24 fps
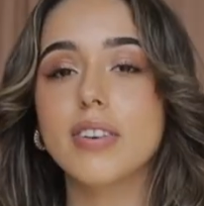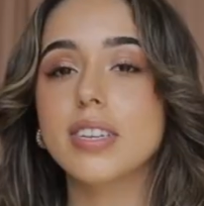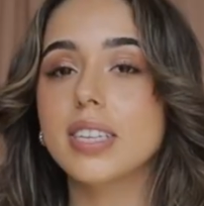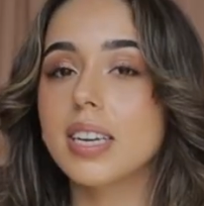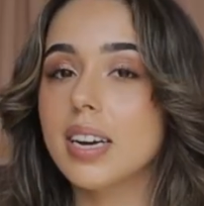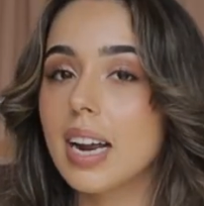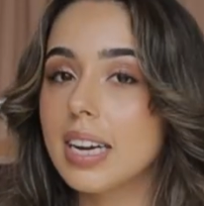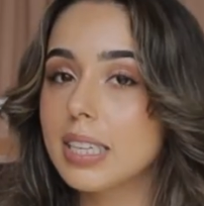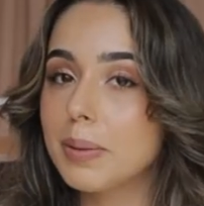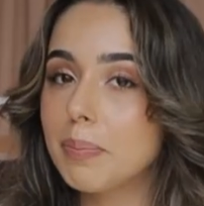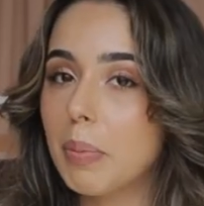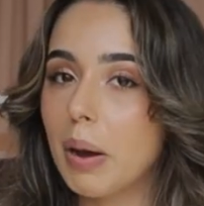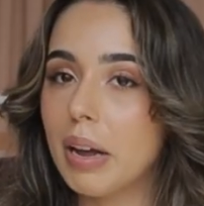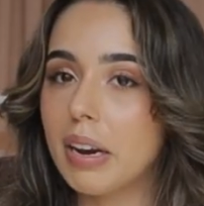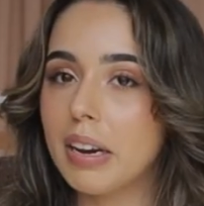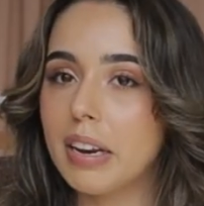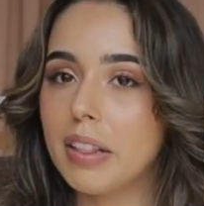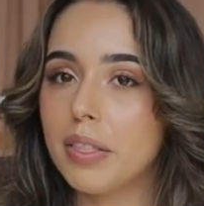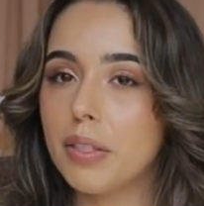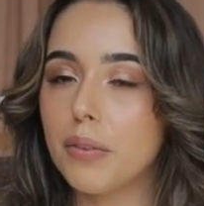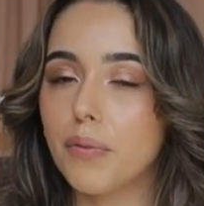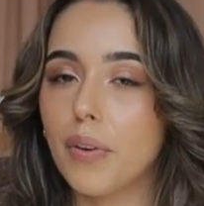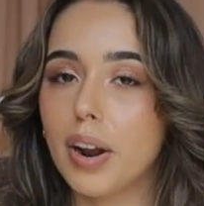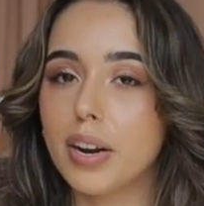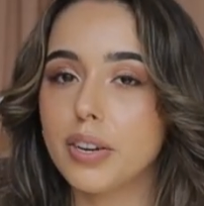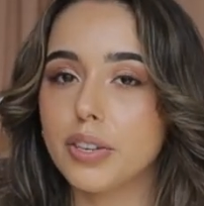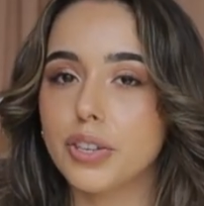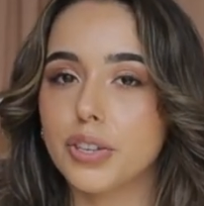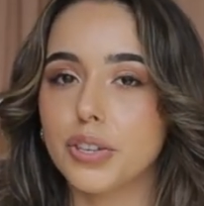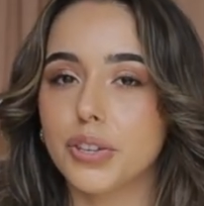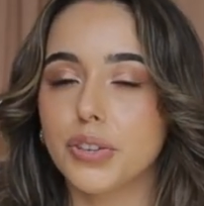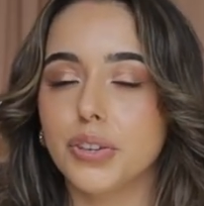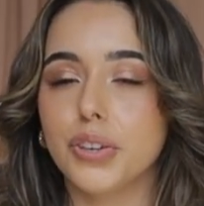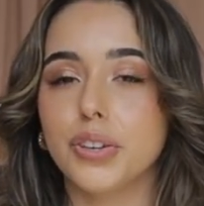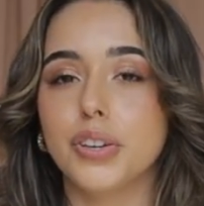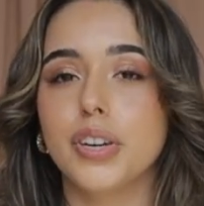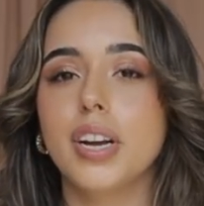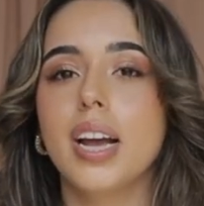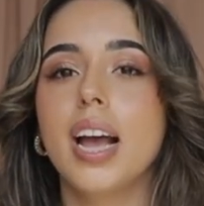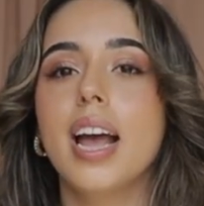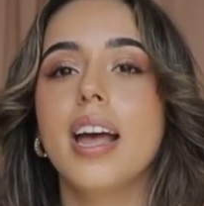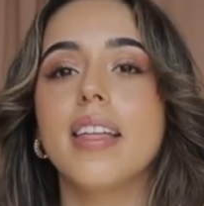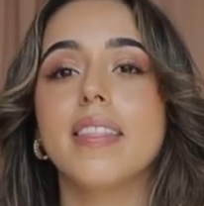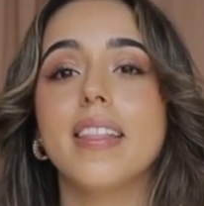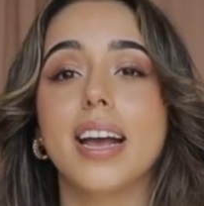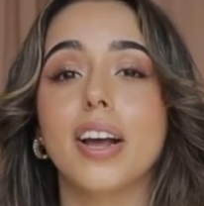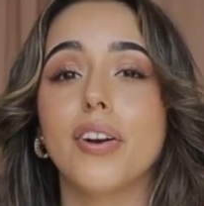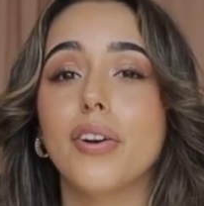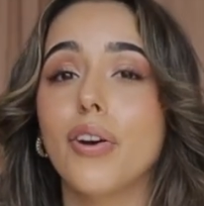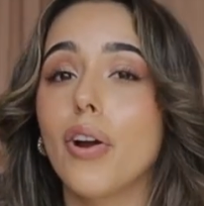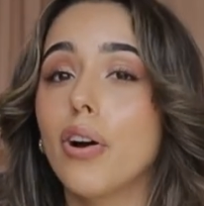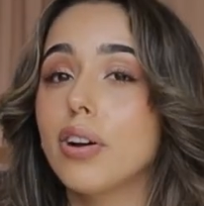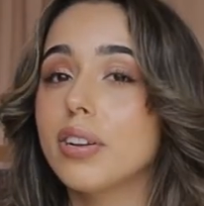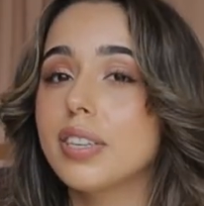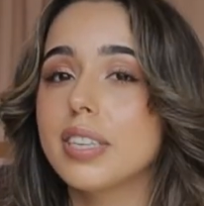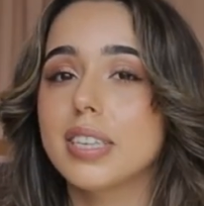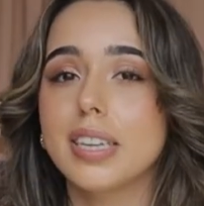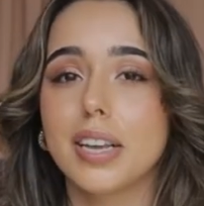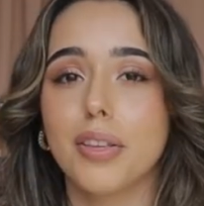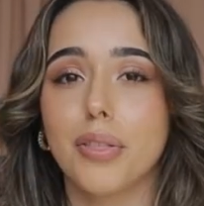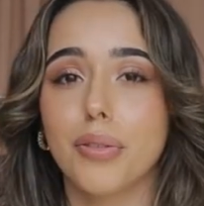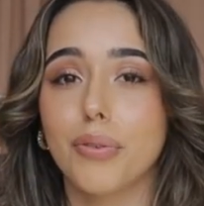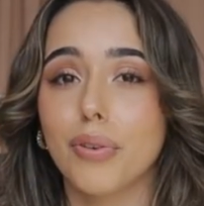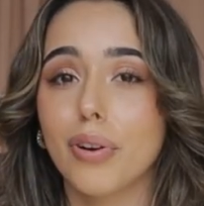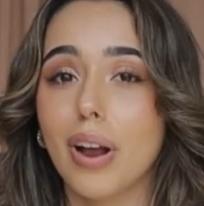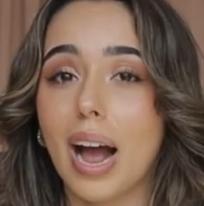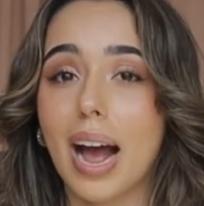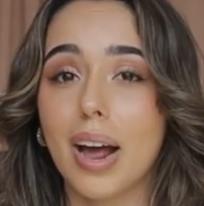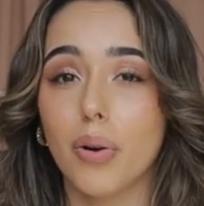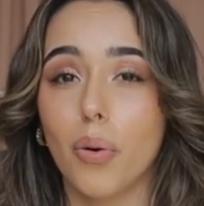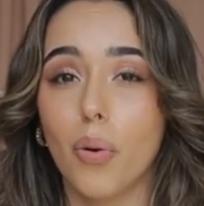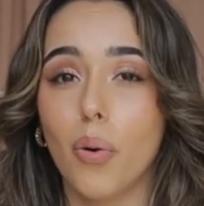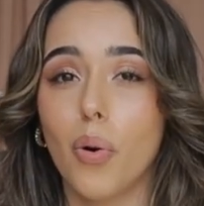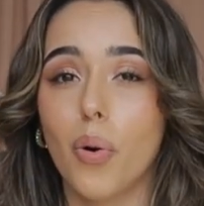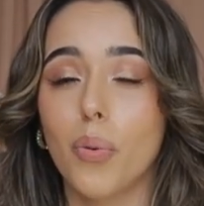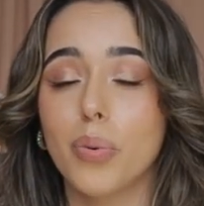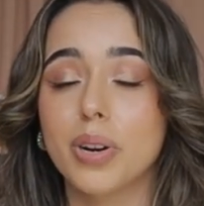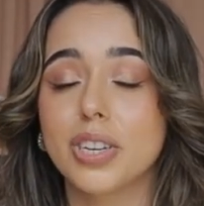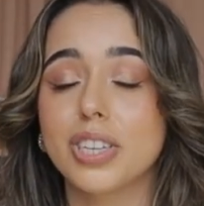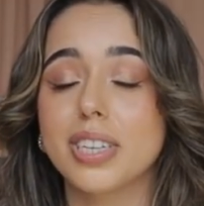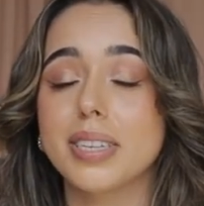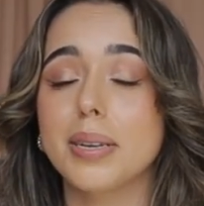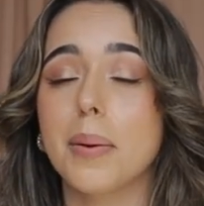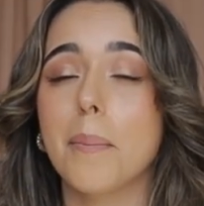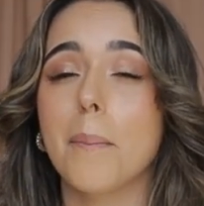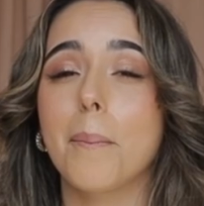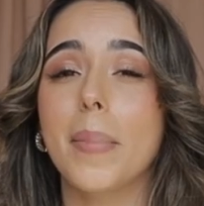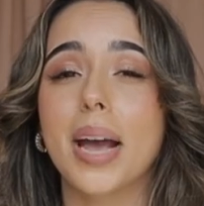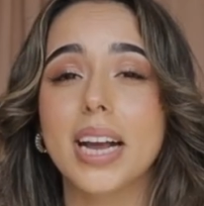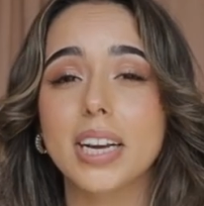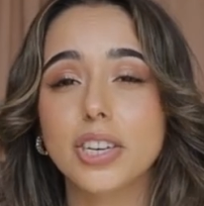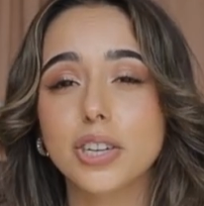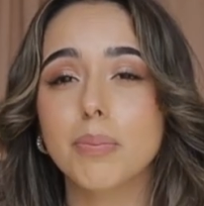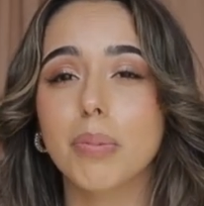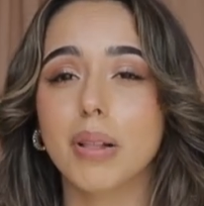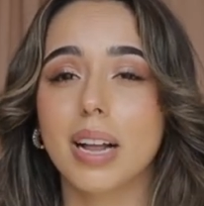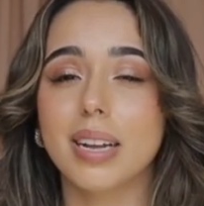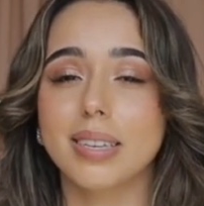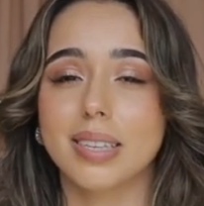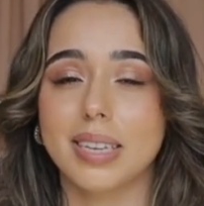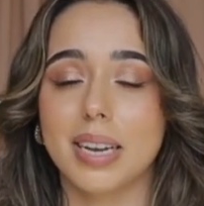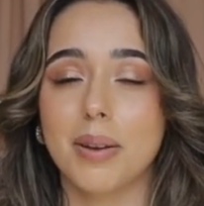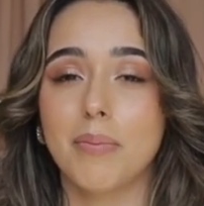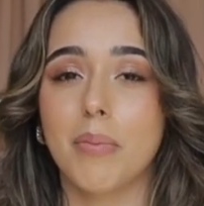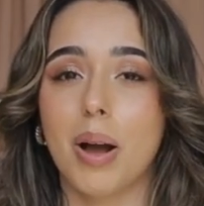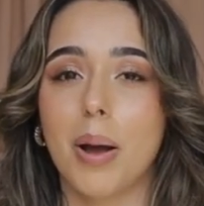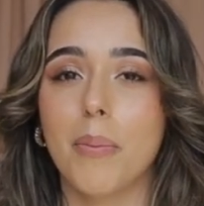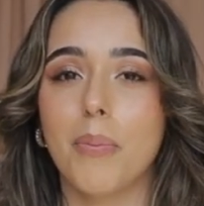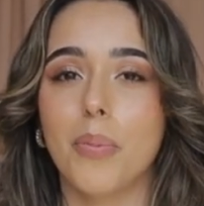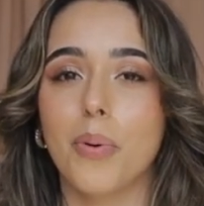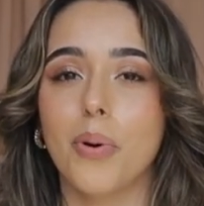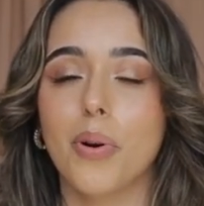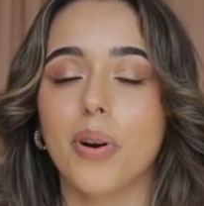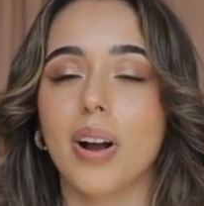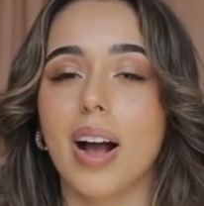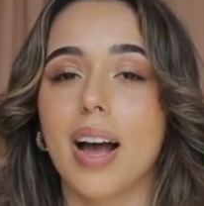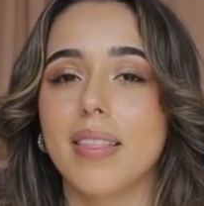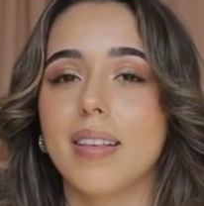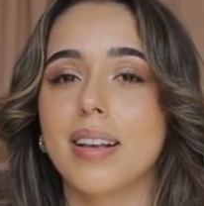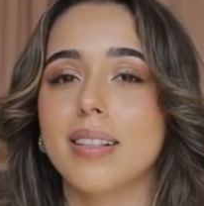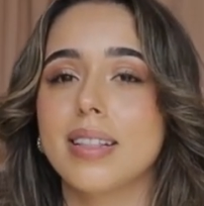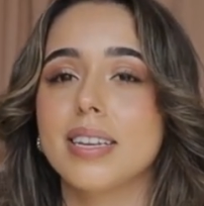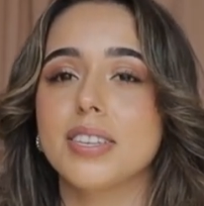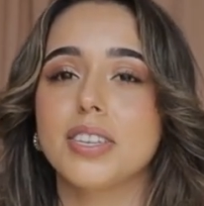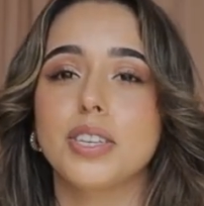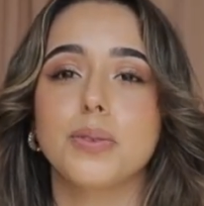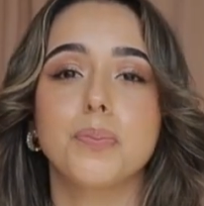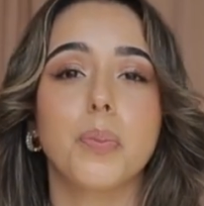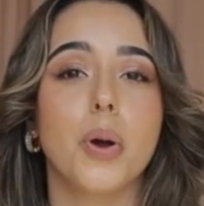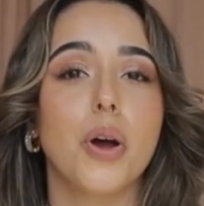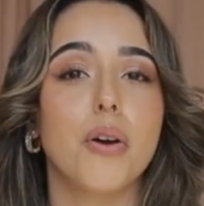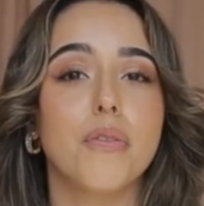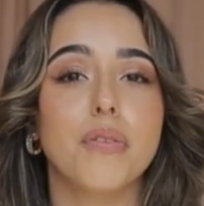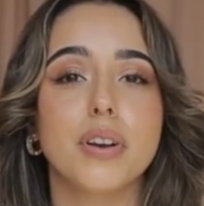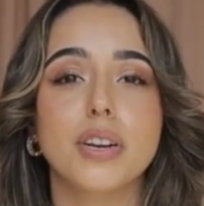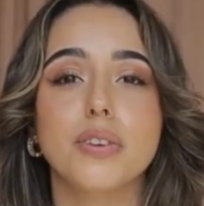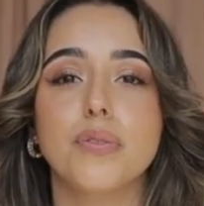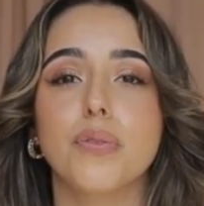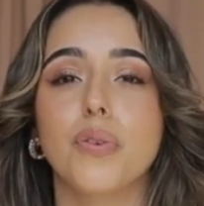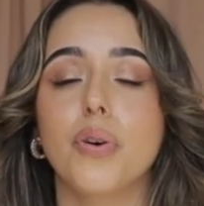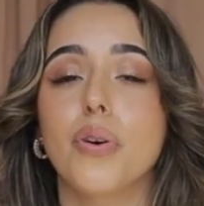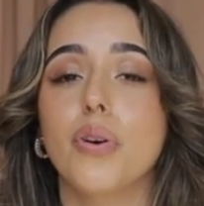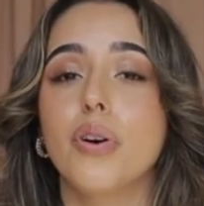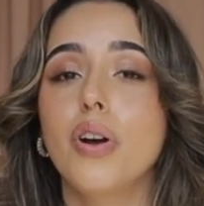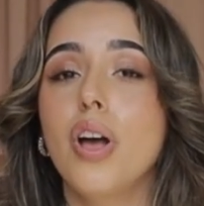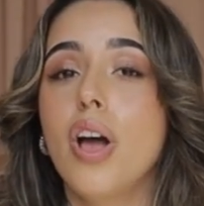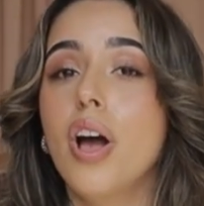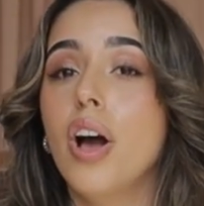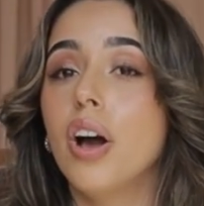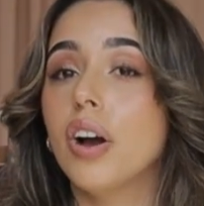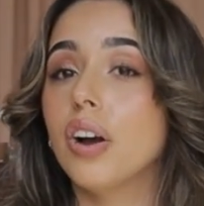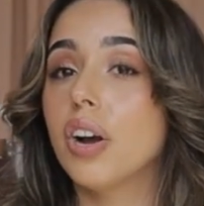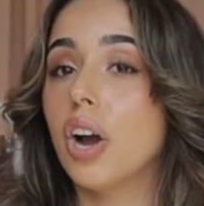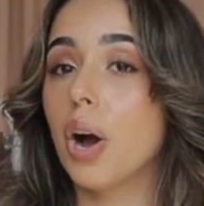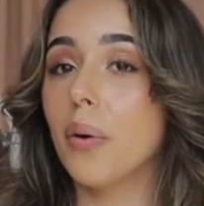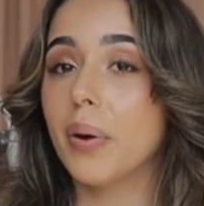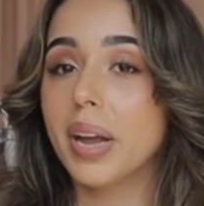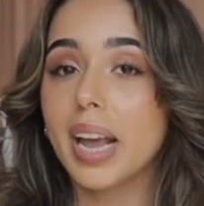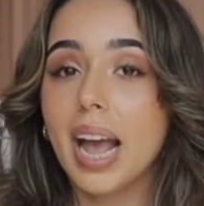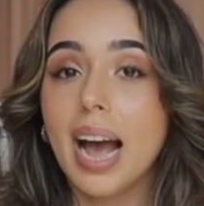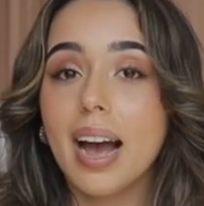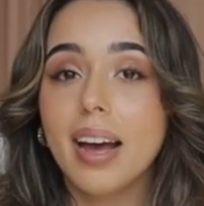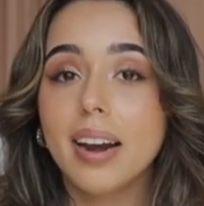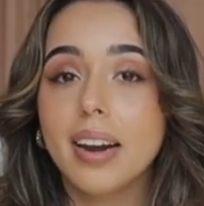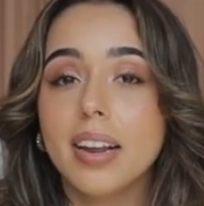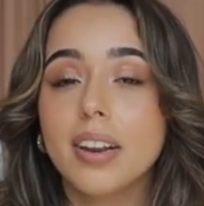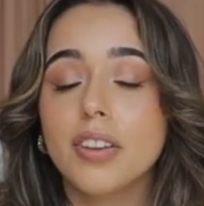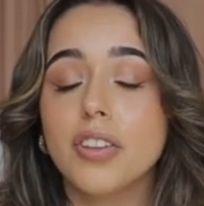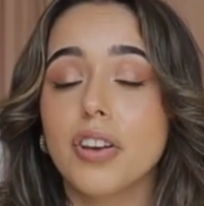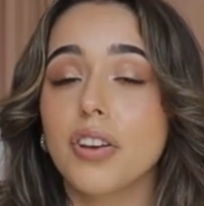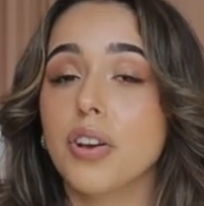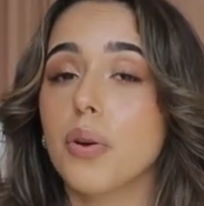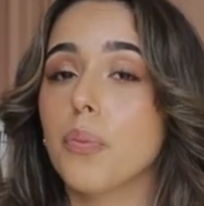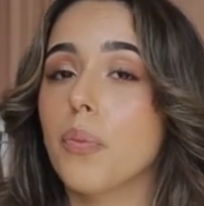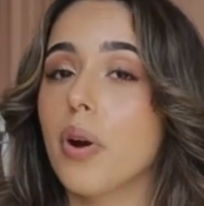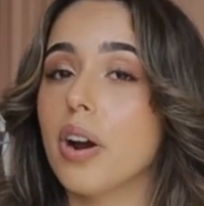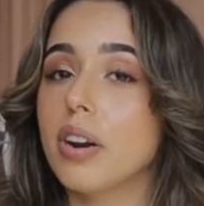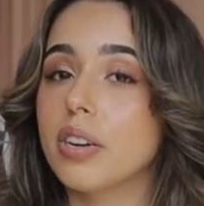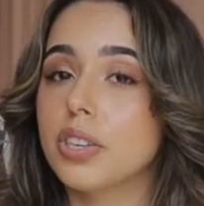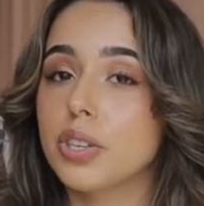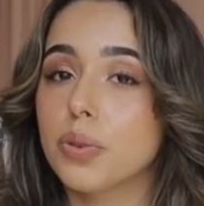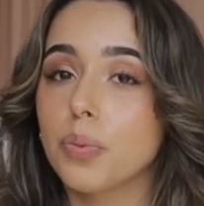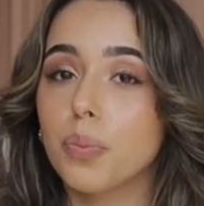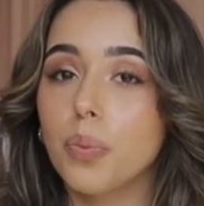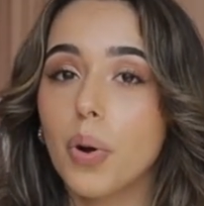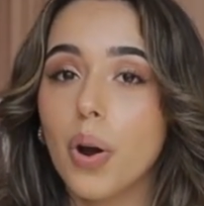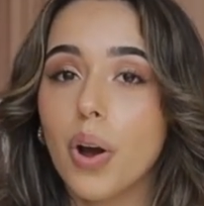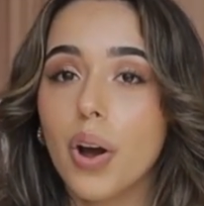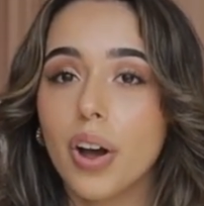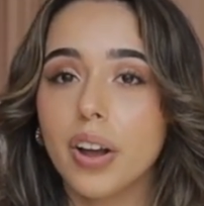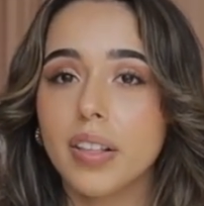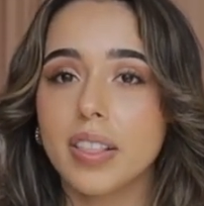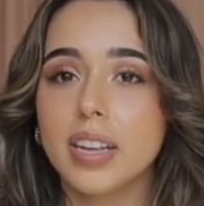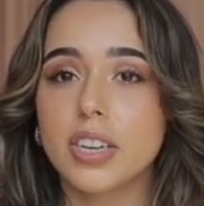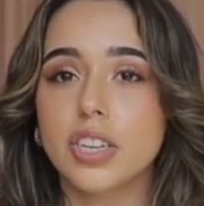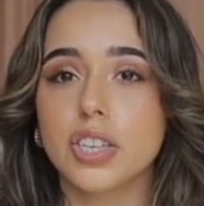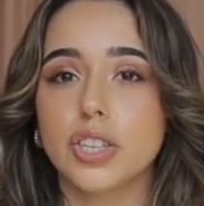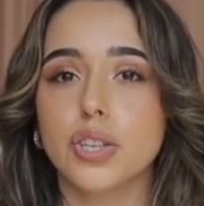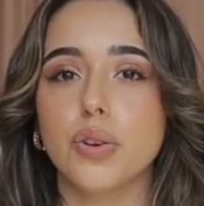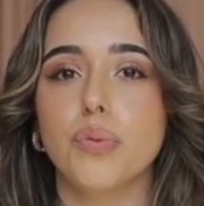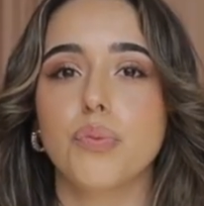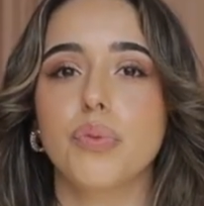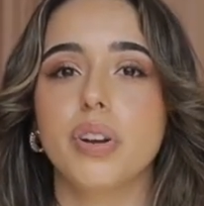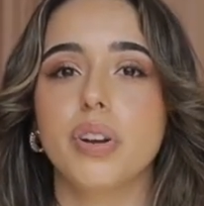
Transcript: There is a nice button in the front too. They are not see-through at all, which is a major plus in my book. I think this is perfect for going out in. You can wear it to work. They're just a